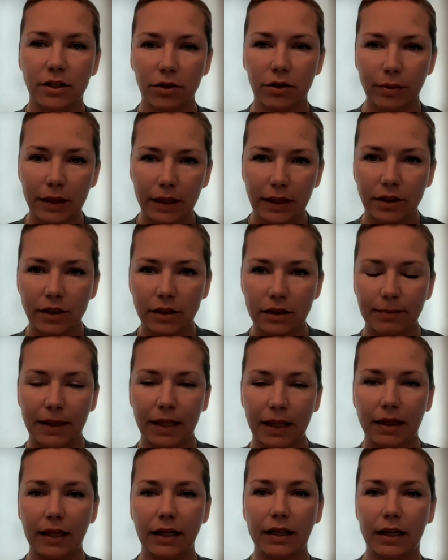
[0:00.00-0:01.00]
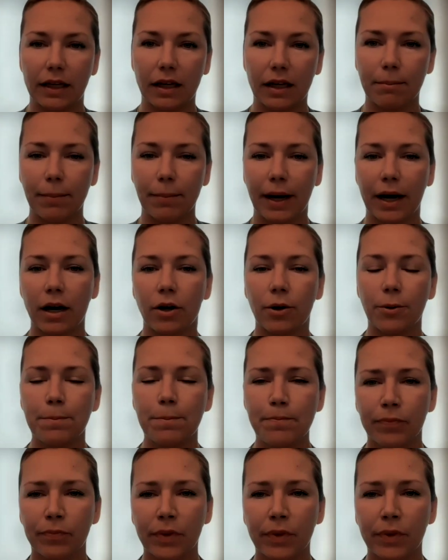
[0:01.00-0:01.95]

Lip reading: to really just be thinking about